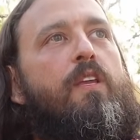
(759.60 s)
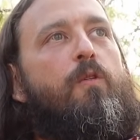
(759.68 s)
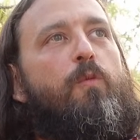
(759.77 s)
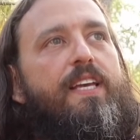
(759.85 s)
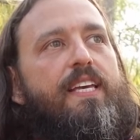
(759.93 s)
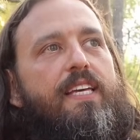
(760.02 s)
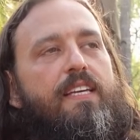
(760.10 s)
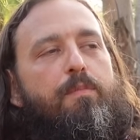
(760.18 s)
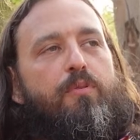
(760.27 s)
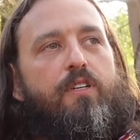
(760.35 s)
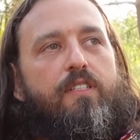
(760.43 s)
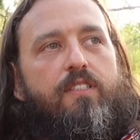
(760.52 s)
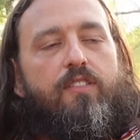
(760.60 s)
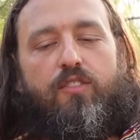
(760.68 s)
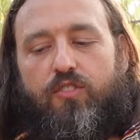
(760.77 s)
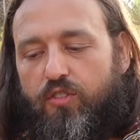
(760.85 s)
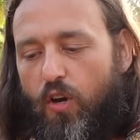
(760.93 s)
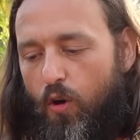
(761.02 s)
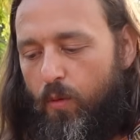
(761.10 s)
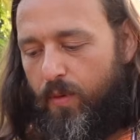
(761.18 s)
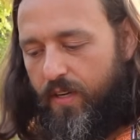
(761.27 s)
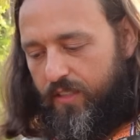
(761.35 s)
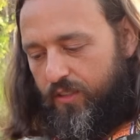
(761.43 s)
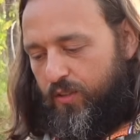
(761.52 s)
we put so
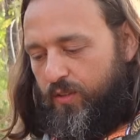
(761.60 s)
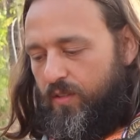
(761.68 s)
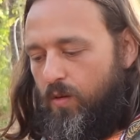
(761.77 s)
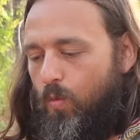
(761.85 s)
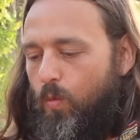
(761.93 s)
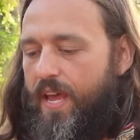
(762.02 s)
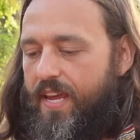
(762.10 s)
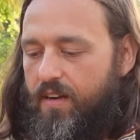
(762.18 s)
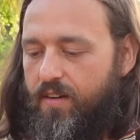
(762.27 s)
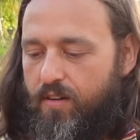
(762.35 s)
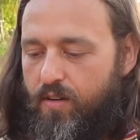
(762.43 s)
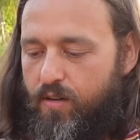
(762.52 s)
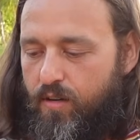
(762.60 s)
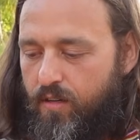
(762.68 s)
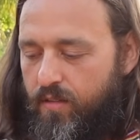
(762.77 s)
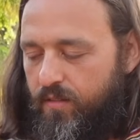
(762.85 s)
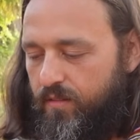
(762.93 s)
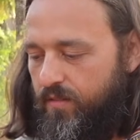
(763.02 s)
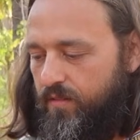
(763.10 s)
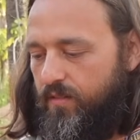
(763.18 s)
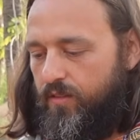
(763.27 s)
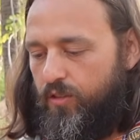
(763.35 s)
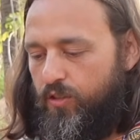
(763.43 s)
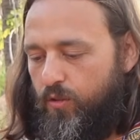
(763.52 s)
much weight on our
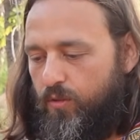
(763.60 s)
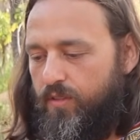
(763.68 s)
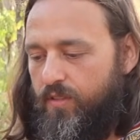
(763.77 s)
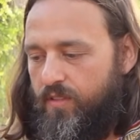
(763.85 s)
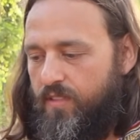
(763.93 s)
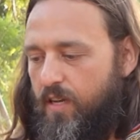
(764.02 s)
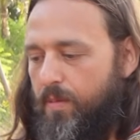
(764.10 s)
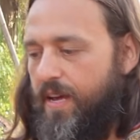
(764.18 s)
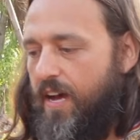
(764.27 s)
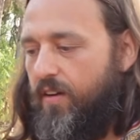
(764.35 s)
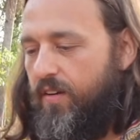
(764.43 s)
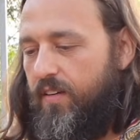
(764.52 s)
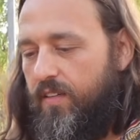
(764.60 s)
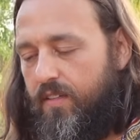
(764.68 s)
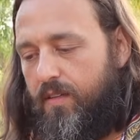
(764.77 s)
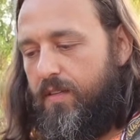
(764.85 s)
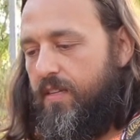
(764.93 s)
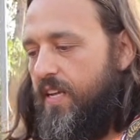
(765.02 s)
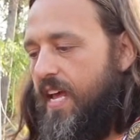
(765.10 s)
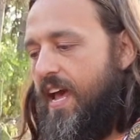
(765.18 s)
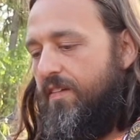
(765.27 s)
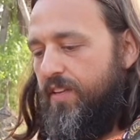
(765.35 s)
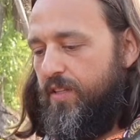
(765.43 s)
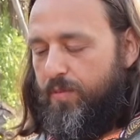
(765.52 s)
shoulders about
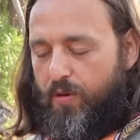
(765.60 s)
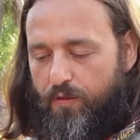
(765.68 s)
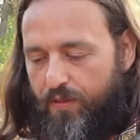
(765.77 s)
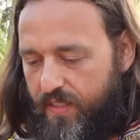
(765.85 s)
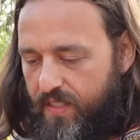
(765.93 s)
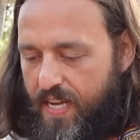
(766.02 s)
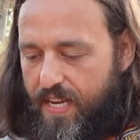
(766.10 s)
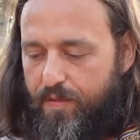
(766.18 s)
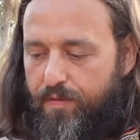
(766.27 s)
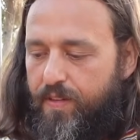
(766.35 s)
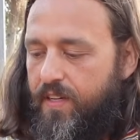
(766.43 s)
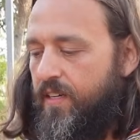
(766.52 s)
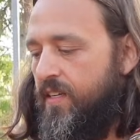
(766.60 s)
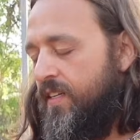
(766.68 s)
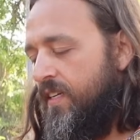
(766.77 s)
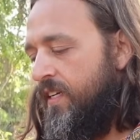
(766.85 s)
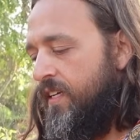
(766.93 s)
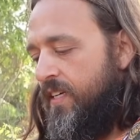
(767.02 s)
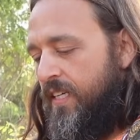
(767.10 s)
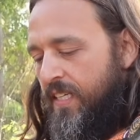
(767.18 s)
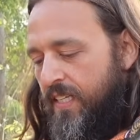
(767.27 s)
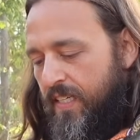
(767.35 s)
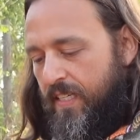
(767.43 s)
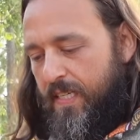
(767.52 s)
having the perfect life and
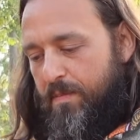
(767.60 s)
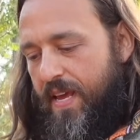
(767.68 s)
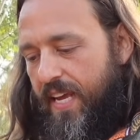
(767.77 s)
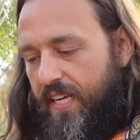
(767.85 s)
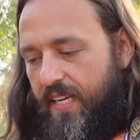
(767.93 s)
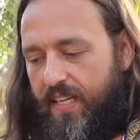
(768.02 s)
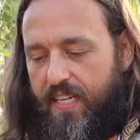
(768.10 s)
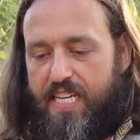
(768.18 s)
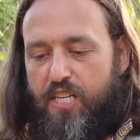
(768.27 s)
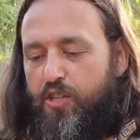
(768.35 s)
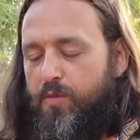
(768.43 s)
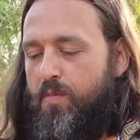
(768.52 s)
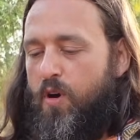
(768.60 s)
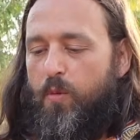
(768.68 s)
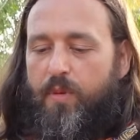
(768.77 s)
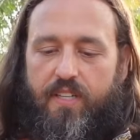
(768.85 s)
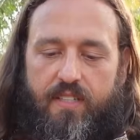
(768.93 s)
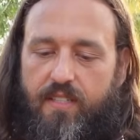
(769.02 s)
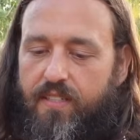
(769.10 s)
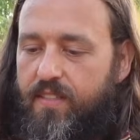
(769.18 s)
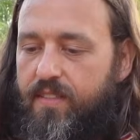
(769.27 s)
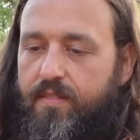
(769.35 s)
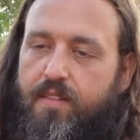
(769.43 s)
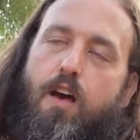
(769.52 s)
making each
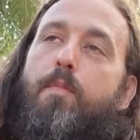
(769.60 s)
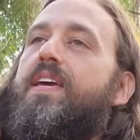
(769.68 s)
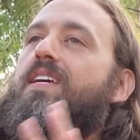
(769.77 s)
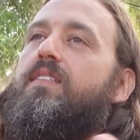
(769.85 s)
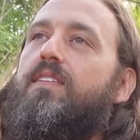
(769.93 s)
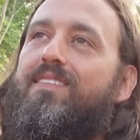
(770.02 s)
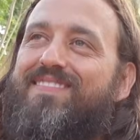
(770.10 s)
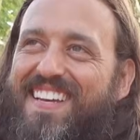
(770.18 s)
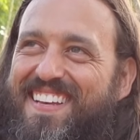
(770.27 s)
moment amazing.